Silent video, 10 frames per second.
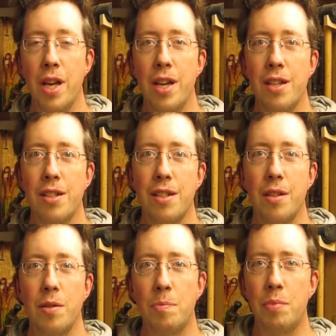and
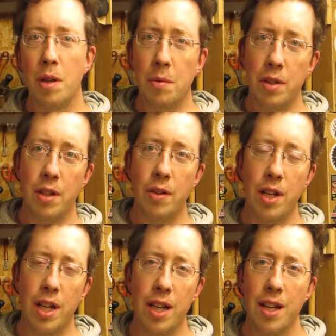you probably know
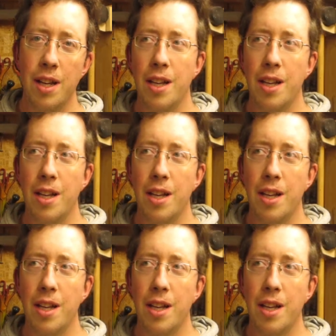that